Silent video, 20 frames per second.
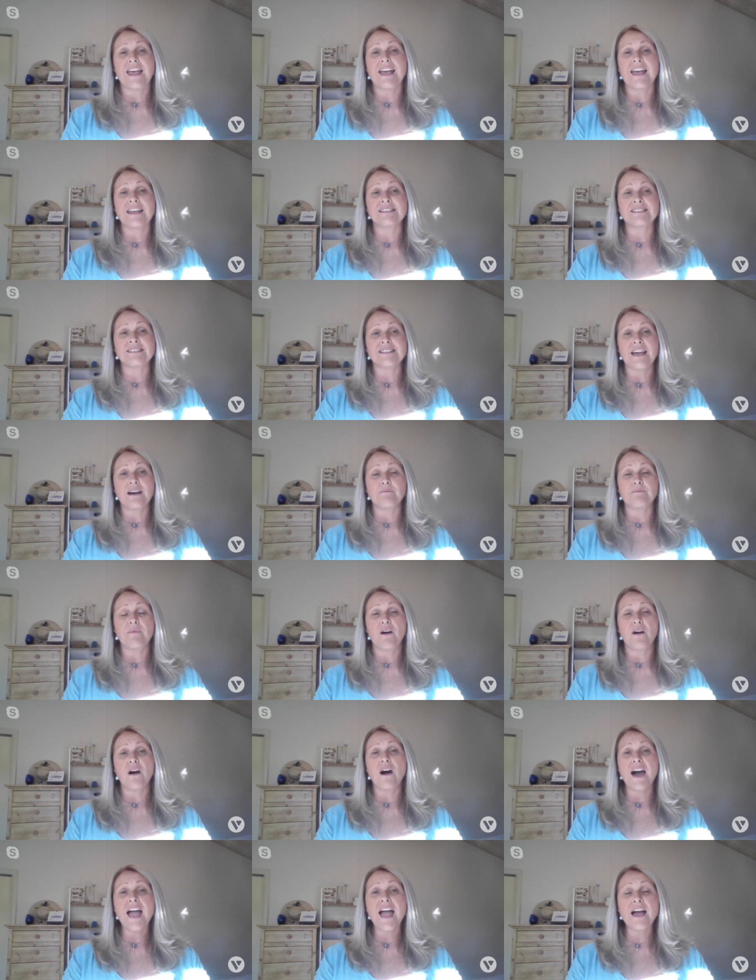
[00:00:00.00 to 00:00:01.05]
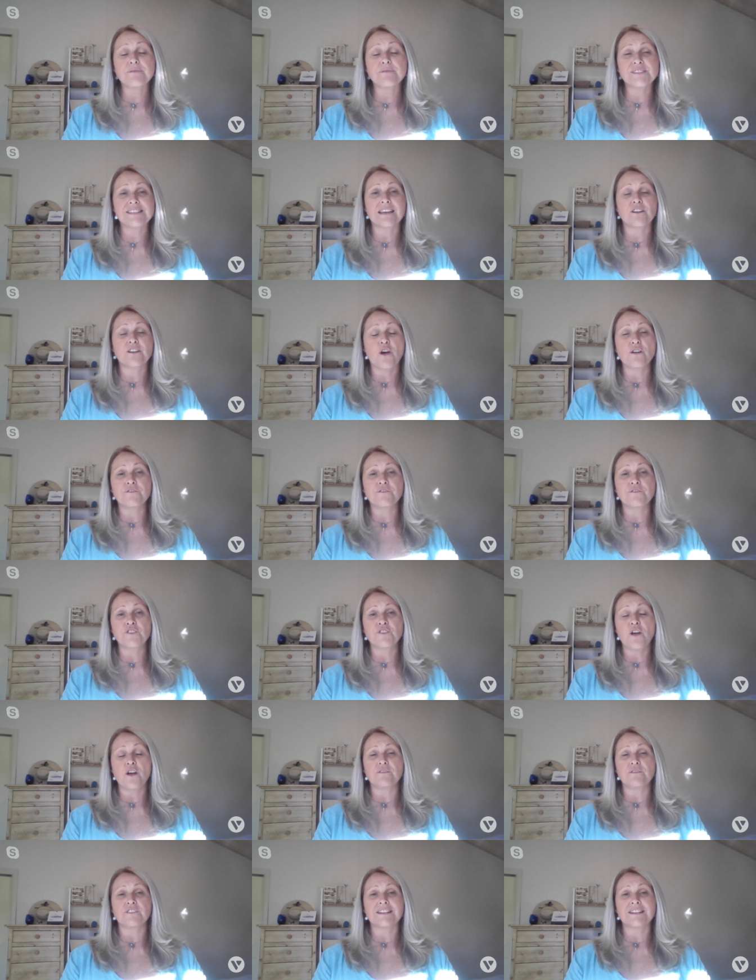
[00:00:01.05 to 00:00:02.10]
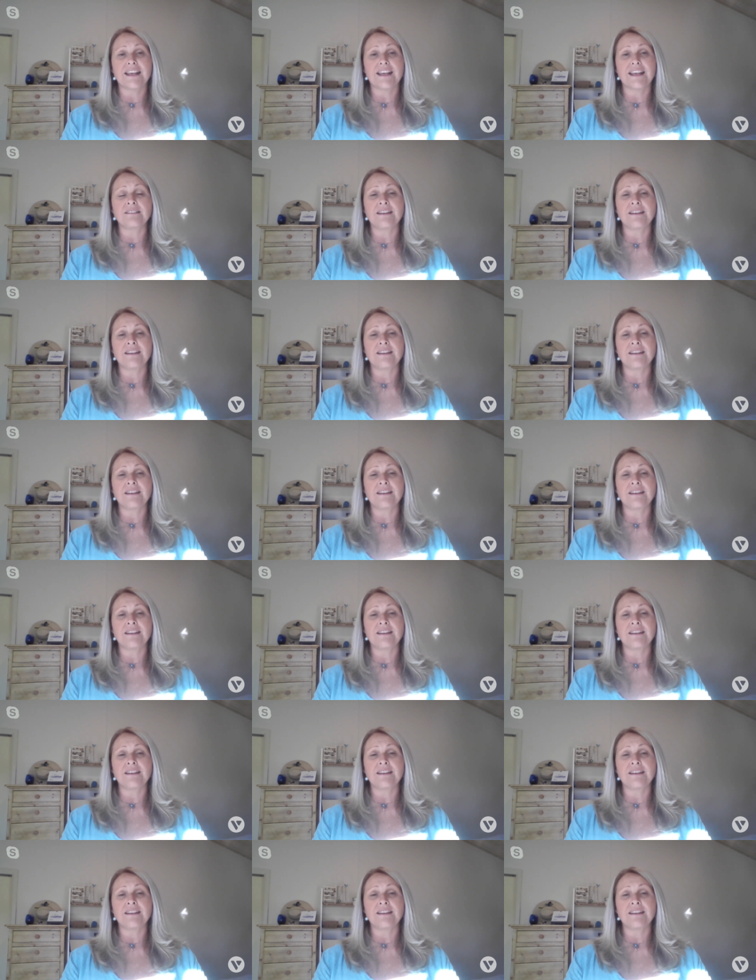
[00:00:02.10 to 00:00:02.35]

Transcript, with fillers: And um, I have said over and over again,